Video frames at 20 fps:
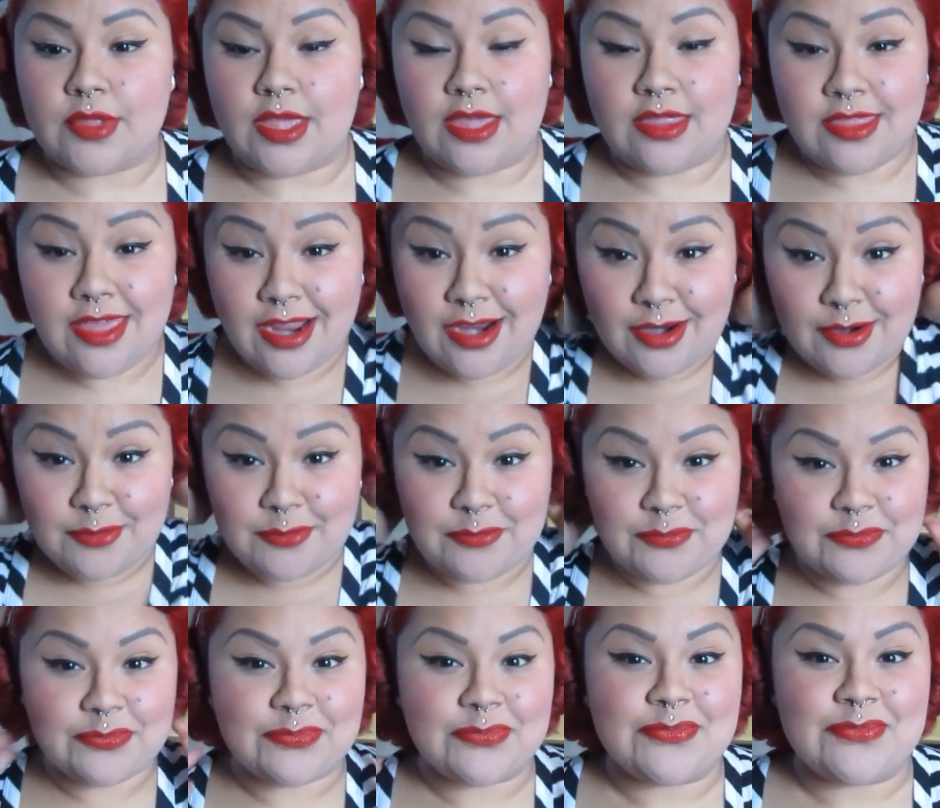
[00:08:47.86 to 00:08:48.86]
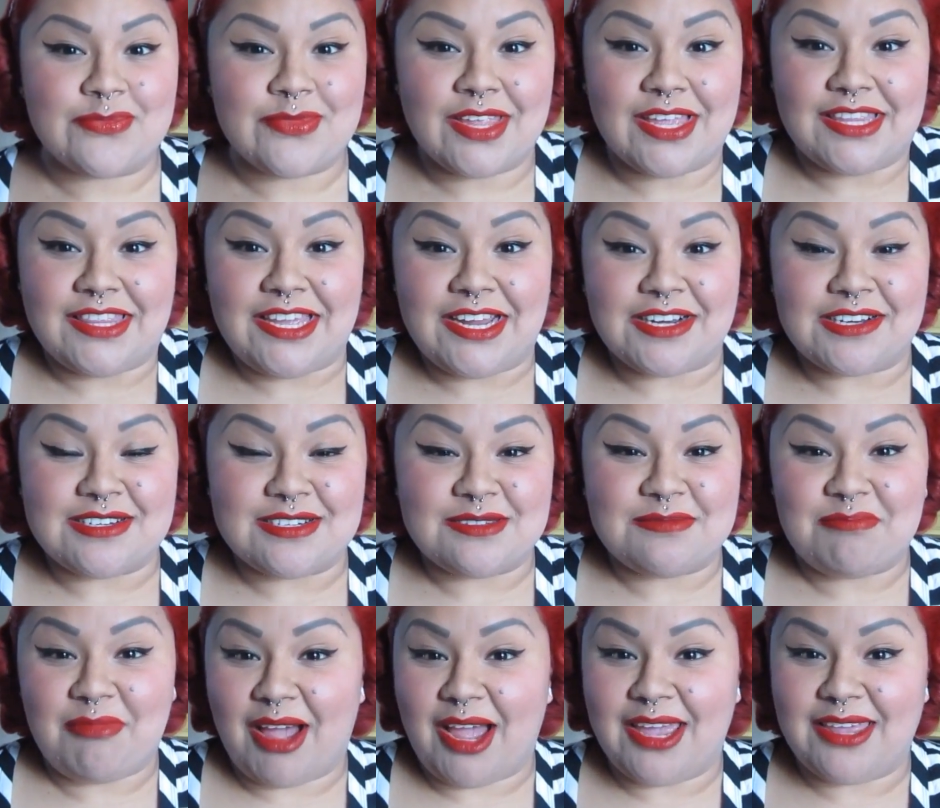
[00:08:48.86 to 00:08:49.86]
and there's
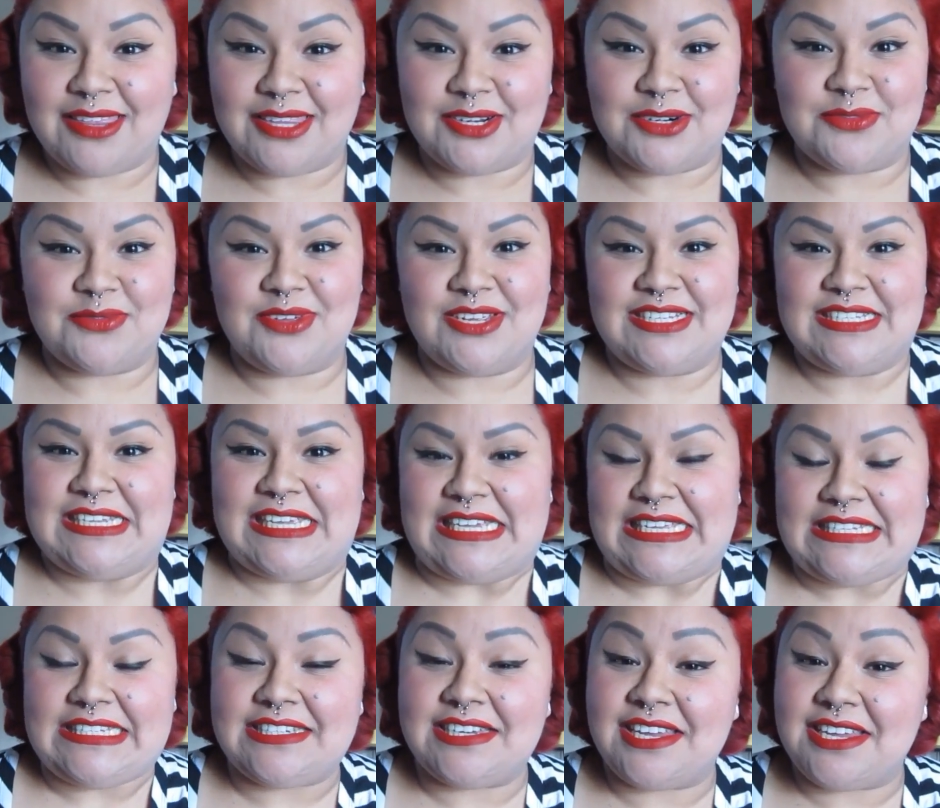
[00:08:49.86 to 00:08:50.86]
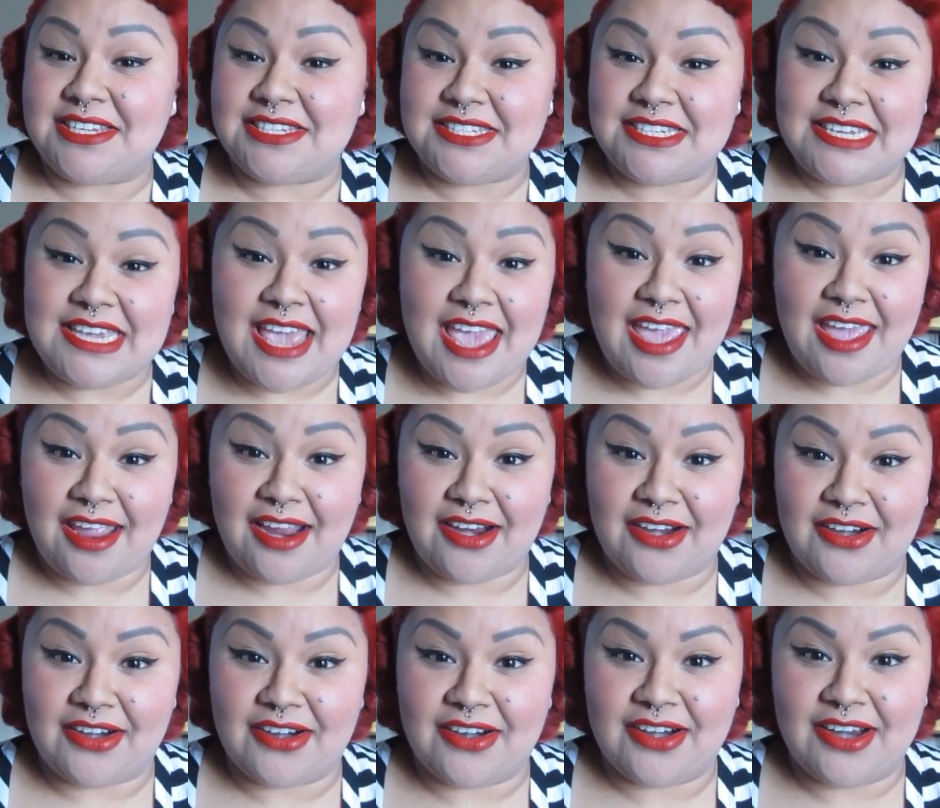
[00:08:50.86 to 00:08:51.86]
my little vintage easy
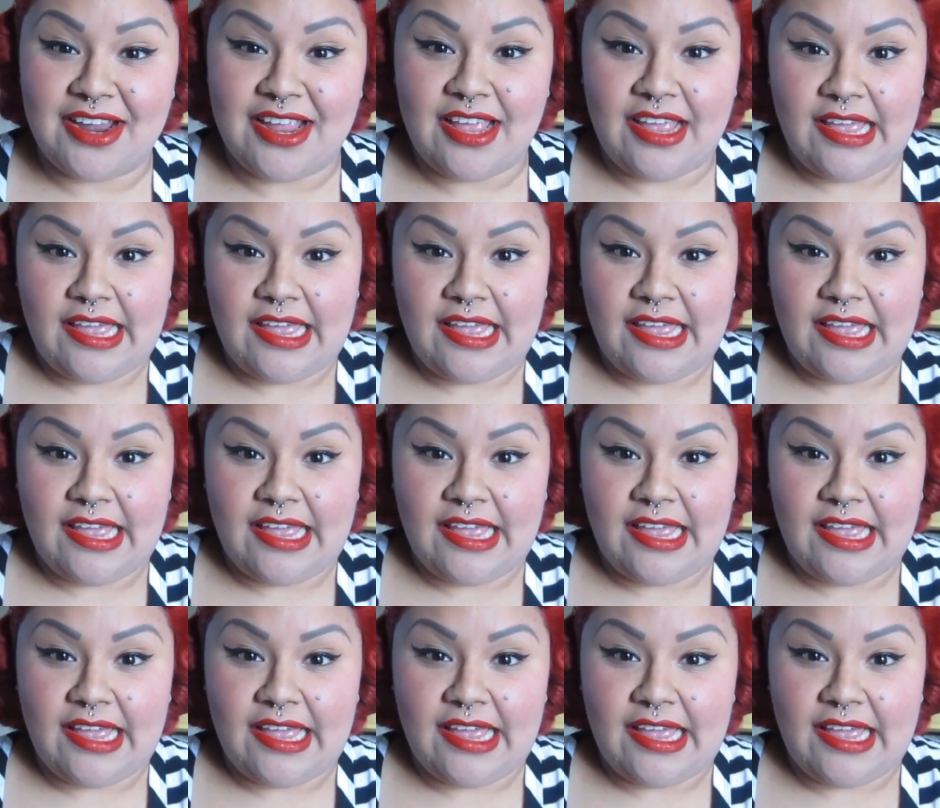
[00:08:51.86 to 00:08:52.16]
hair.